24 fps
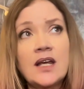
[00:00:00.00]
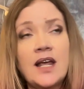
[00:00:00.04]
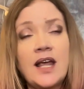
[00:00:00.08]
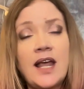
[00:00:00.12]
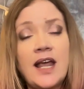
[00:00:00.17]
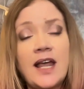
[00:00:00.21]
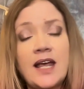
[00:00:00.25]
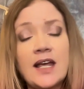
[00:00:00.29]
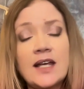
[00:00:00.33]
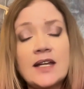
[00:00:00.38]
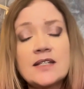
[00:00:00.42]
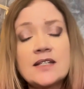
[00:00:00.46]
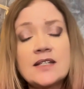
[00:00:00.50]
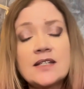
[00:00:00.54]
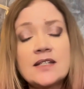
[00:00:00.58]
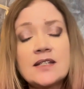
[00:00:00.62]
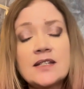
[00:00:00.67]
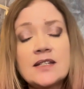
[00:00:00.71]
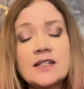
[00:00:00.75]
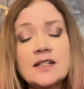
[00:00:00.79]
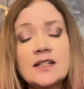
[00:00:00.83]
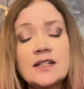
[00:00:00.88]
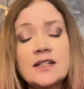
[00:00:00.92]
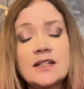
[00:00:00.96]

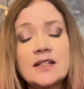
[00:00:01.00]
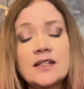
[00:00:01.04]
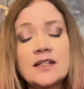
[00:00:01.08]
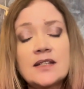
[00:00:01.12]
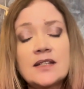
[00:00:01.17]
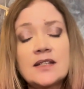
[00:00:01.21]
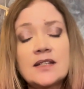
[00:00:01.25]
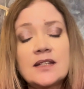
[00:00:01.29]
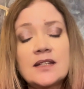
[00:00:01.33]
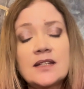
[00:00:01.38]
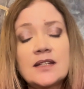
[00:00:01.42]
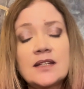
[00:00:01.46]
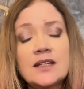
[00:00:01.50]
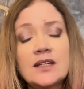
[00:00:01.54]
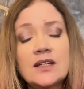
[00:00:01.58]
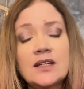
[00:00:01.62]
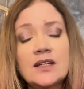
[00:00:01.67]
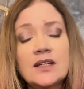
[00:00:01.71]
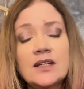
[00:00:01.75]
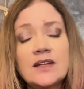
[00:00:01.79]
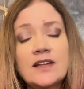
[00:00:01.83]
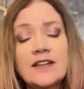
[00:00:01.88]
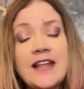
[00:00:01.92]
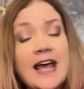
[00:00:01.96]
And
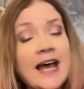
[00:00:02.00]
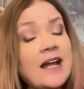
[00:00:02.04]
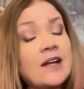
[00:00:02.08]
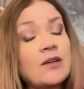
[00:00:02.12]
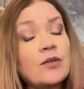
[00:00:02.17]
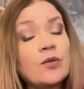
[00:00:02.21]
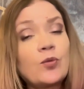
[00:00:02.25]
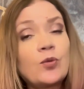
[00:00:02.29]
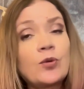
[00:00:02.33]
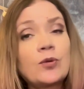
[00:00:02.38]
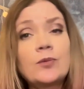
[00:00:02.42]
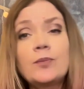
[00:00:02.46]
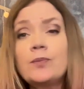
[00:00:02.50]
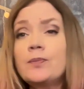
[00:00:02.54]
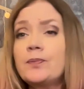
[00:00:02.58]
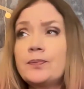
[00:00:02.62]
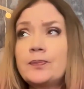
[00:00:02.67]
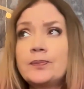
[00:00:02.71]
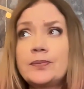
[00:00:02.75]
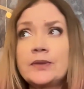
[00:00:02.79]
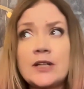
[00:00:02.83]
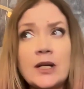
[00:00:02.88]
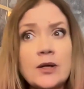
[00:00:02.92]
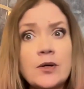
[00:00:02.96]
that will
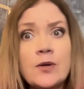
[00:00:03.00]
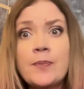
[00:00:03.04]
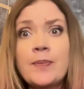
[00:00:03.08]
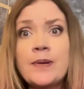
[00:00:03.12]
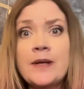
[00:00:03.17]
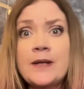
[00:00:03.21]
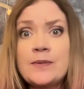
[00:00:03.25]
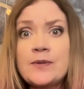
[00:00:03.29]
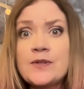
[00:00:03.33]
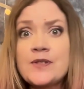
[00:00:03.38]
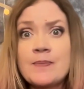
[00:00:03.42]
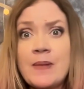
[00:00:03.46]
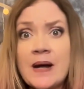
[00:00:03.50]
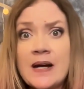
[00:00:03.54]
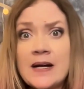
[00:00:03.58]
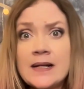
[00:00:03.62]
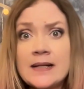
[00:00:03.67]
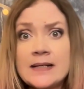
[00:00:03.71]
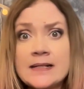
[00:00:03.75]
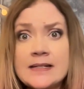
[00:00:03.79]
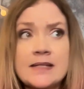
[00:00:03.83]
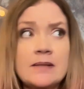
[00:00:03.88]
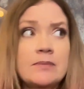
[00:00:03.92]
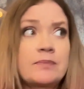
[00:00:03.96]
blow people's
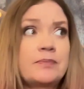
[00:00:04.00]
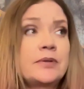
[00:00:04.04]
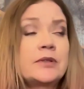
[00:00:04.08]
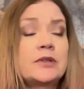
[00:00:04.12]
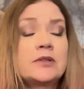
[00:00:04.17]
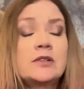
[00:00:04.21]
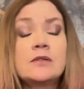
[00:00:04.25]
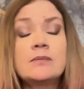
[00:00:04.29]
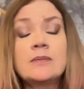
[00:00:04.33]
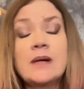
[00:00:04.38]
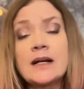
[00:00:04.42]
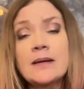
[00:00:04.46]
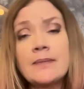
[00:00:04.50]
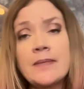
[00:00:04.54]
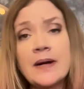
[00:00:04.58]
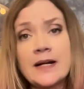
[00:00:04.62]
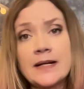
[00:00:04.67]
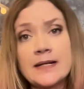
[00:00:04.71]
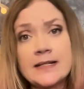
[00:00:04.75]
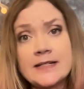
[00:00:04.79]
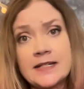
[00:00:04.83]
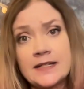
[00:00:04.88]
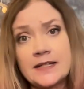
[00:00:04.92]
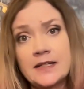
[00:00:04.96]
minds. It blew my
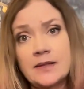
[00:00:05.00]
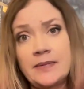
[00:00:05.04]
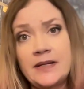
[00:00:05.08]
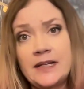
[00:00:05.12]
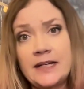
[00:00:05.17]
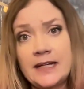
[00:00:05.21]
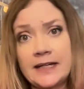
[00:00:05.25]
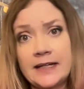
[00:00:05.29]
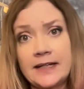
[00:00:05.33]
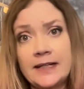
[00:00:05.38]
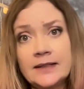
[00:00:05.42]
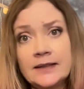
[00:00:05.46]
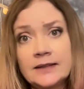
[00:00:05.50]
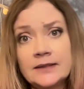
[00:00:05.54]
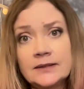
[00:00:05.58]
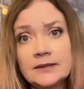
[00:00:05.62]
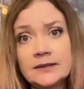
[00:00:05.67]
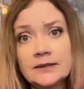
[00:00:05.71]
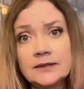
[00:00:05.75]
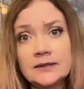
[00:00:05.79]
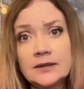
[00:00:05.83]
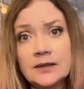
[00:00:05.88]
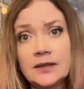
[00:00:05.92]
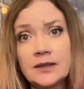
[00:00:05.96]
mind in the beginning,
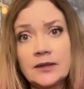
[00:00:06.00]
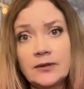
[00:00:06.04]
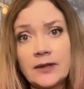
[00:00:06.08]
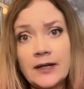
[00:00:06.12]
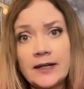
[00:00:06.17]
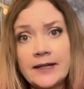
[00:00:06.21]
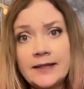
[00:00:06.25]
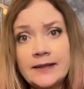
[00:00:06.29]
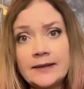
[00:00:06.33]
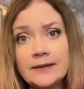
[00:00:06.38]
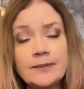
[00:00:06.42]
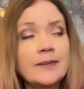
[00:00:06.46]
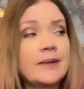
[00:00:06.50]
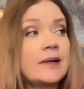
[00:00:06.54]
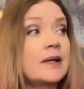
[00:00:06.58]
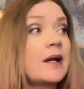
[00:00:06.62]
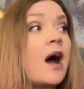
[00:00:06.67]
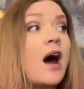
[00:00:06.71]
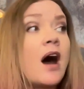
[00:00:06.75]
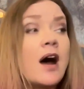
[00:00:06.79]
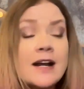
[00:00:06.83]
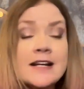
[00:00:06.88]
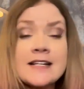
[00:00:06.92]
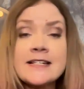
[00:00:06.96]
right?
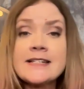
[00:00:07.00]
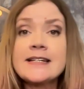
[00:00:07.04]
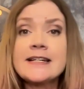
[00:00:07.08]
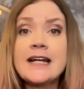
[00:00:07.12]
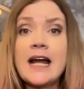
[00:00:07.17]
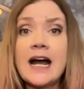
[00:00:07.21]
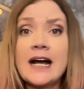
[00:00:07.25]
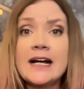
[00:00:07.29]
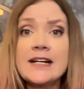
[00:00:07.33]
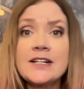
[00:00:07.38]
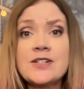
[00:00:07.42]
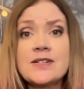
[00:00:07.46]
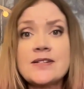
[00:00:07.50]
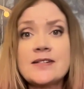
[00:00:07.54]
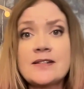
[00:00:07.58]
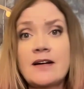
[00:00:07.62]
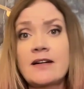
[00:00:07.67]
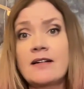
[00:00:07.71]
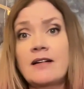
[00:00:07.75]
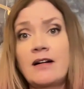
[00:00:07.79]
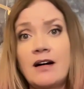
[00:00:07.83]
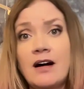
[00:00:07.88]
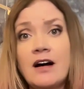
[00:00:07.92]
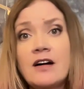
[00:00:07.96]
Honestly, I just
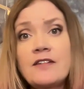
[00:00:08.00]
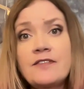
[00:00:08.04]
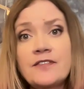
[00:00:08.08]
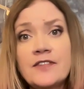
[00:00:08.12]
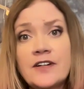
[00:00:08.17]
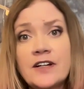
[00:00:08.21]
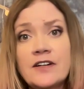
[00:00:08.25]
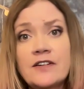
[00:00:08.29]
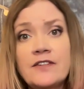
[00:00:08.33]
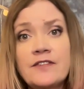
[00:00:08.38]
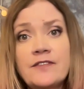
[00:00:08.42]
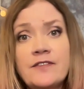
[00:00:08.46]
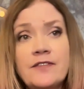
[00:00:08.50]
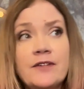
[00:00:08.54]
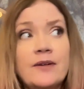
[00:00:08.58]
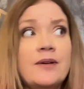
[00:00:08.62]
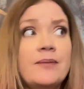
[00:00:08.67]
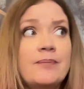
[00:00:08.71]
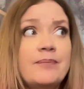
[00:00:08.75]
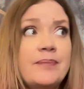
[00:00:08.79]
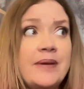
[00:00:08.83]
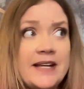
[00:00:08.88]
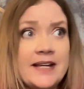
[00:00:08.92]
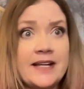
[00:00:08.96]
got off of
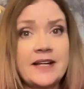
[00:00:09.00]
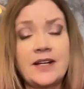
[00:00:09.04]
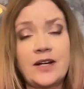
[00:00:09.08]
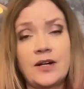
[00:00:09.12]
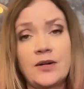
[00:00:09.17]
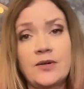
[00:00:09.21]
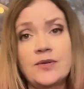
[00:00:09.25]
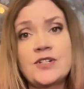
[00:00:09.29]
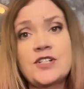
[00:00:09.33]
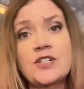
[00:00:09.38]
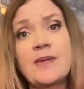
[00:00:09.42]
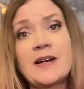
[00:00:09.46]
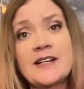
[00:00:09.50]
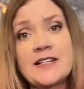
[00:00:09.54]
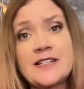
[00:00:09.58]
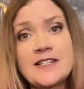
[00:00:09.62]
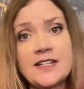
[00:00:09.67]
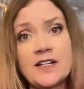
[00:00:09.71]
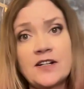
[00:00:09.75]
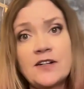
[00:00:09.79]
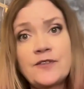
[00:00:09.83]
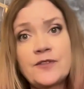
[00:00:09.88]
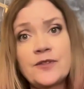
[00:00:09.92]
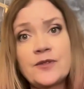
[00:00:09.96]
being coached
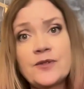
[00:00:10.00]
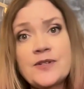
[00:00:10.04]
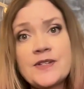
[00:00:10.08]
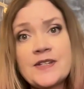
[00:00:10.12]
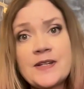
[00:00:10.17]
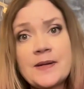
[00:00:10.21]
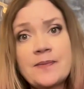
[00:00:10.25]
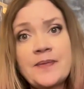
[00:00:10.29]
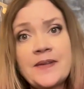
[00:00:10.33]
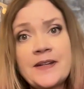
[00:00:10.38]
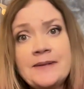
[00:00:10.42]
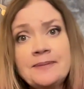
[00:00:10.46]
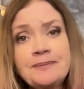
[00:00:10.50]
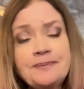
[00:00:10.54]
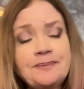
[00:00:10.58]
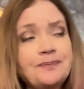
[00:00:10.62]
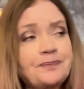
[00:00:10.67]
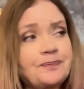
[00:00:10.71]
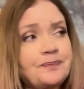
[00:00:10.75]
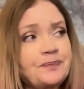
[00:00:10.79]
myself through something.